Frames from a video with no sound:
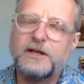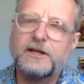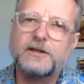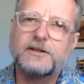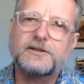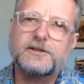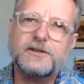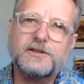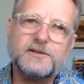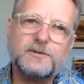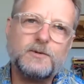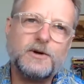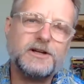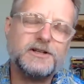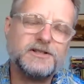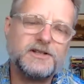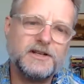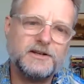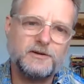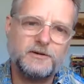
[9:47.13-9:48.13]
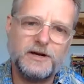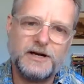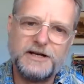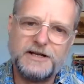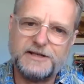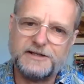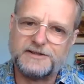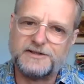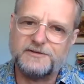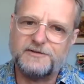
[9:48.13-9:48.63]
So this is why I say
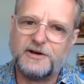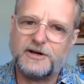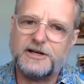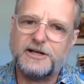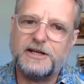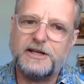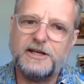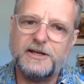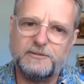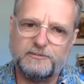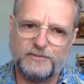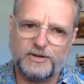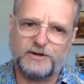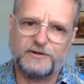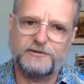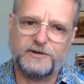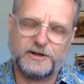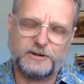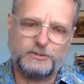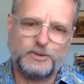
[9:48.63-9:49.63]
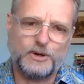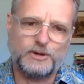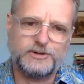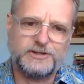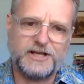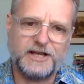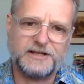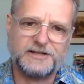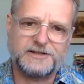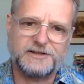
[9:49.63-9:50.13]
grading is a very imperfect
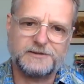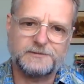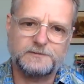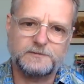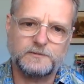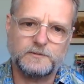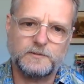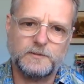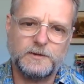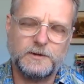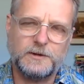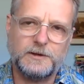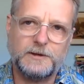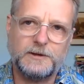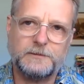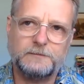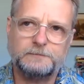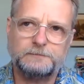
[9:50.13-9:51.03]
process. Okay?